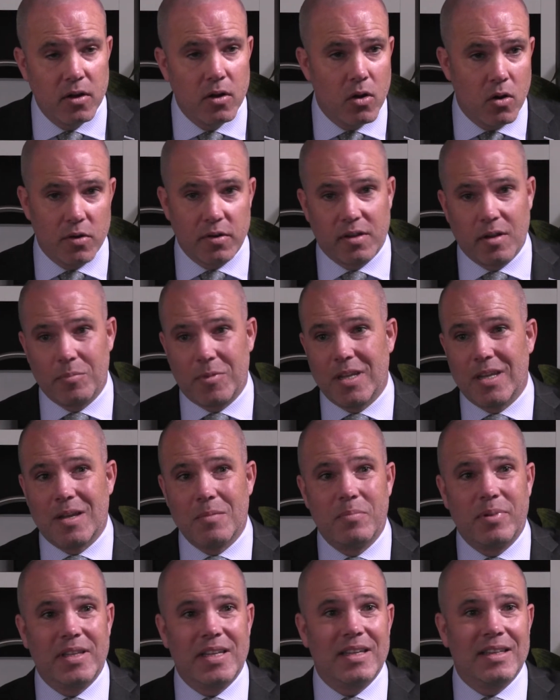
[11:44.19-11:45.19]
or something
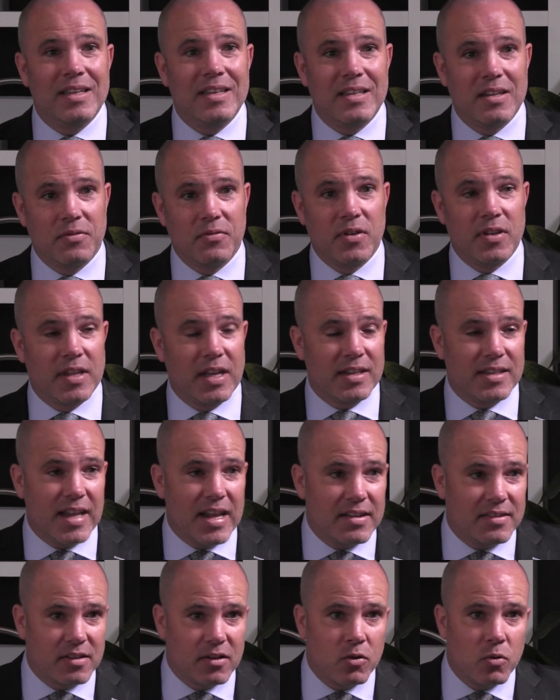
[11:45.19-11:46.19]
completely different that
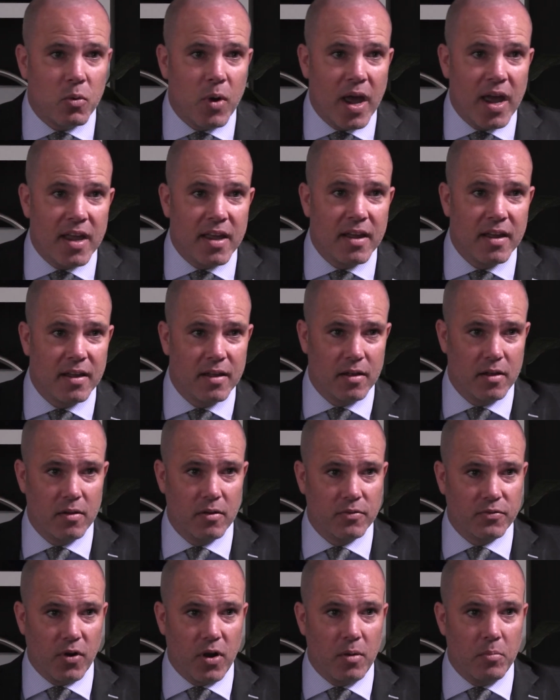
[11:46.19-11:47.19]
takes it away
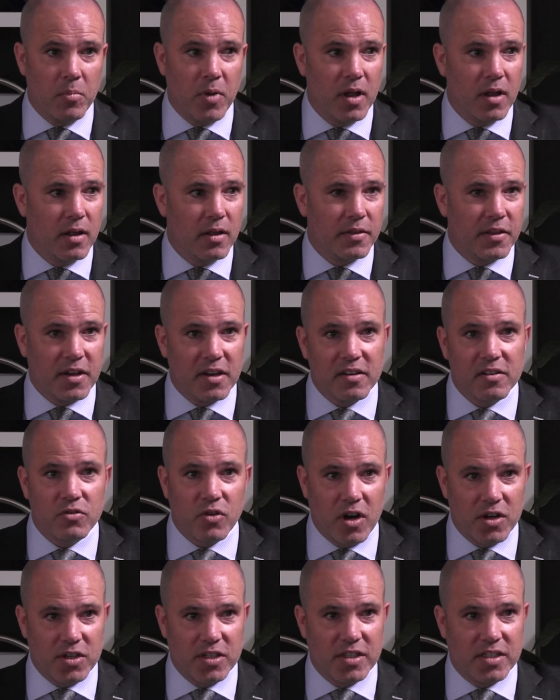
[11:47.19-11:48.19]
from the
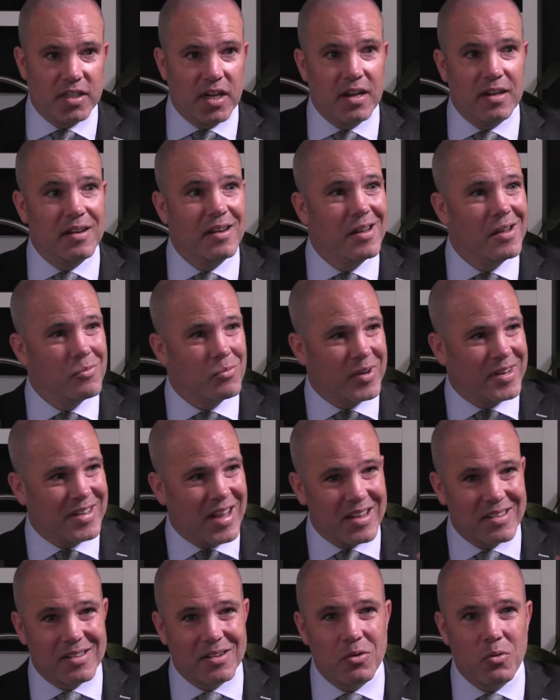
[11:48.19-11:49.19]
construction site, which
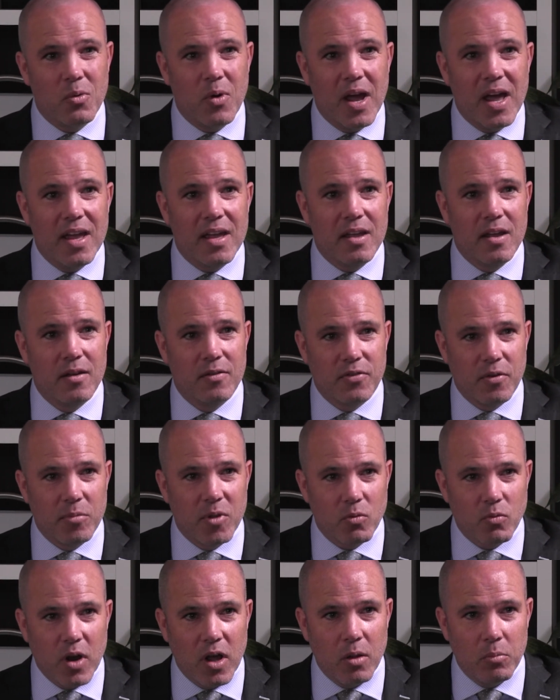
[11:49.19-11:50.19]
takes it away from
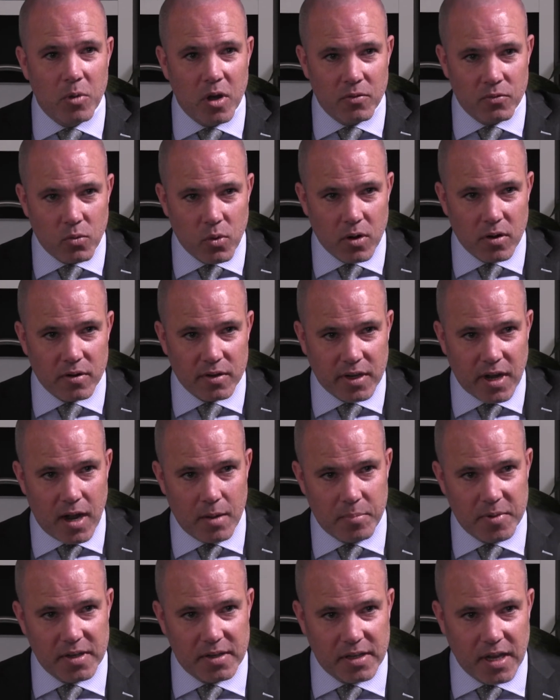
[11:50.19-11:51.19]
the realm of workers'
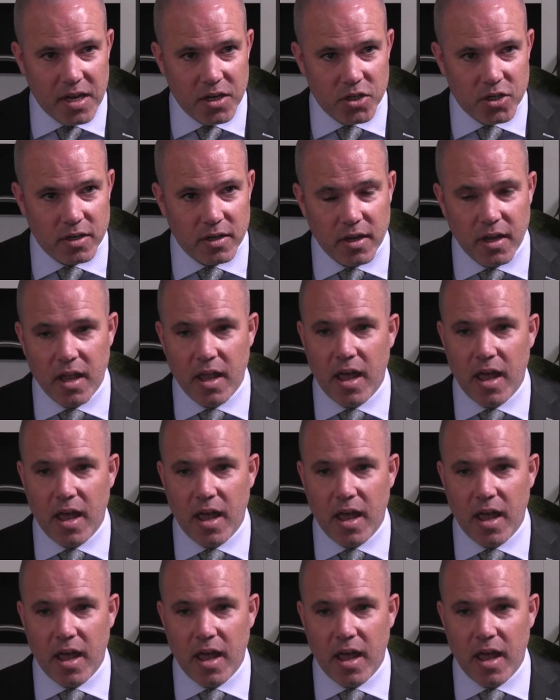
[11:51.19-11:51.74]
compensation.